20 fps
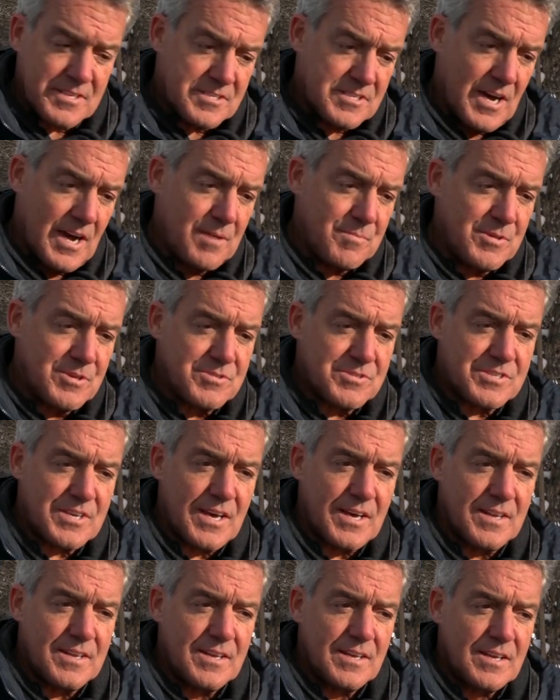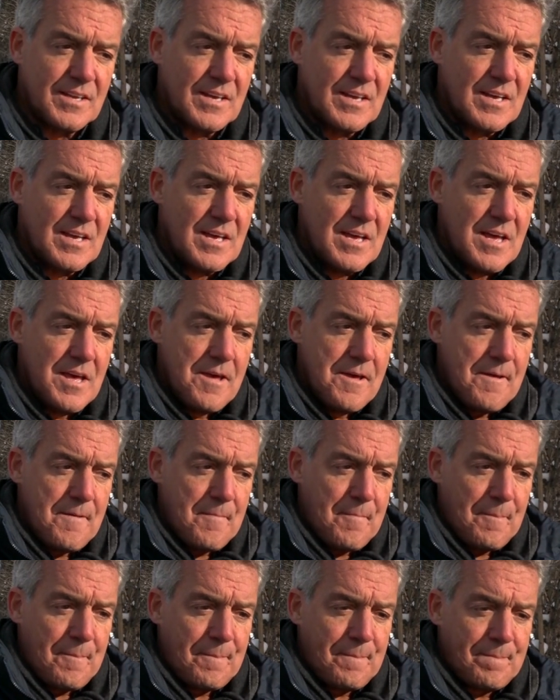At the time, you said
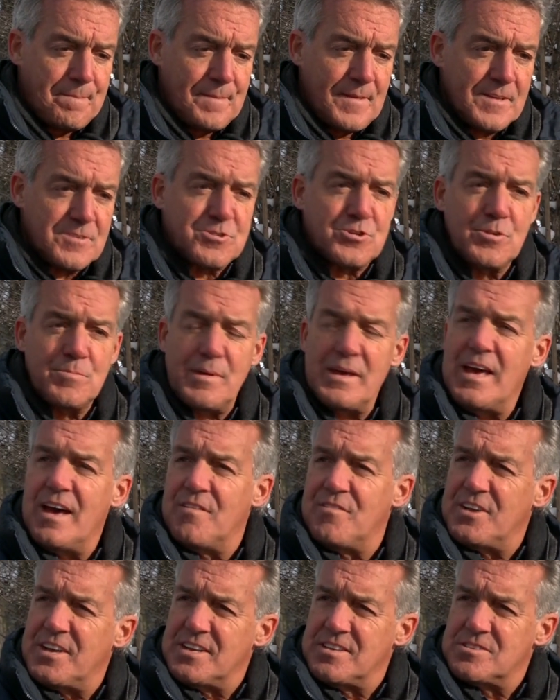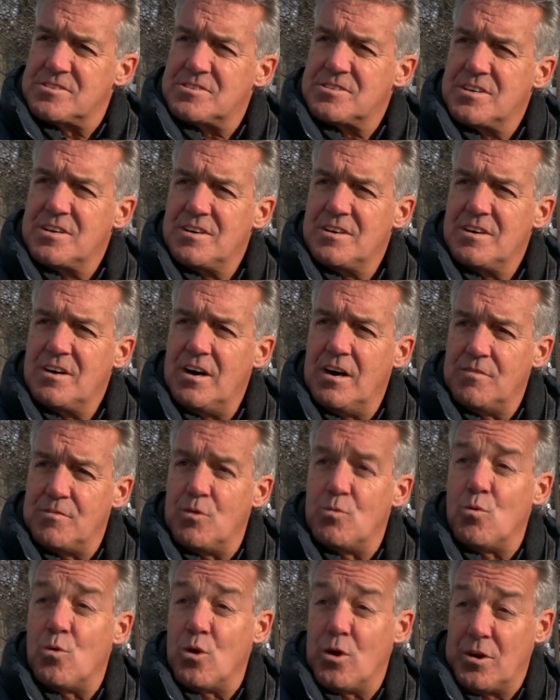it should be evidence
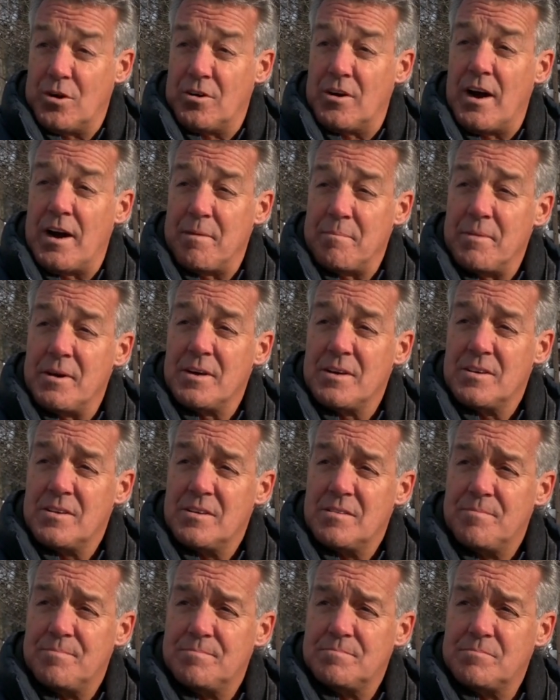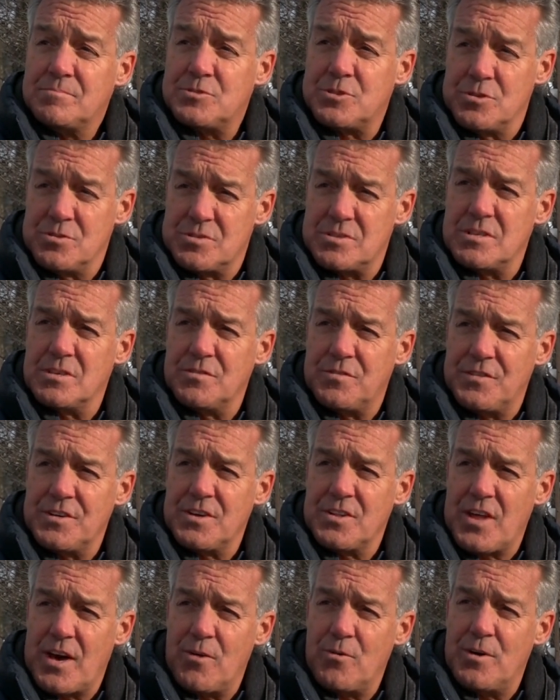of a war crime. Do you still
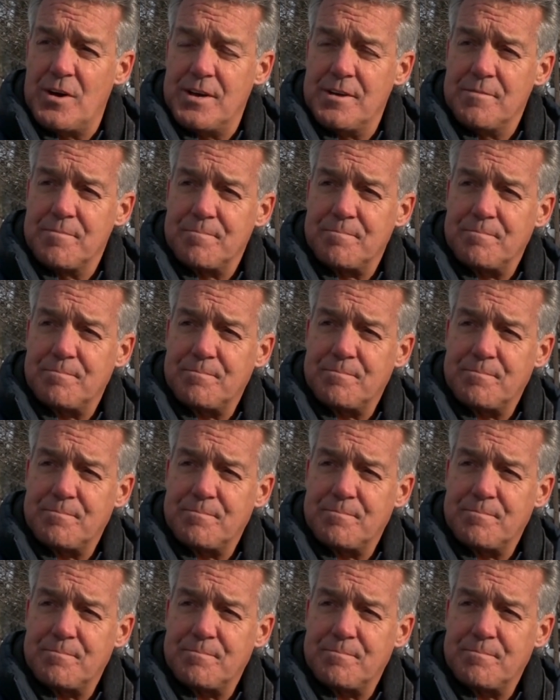feel that way?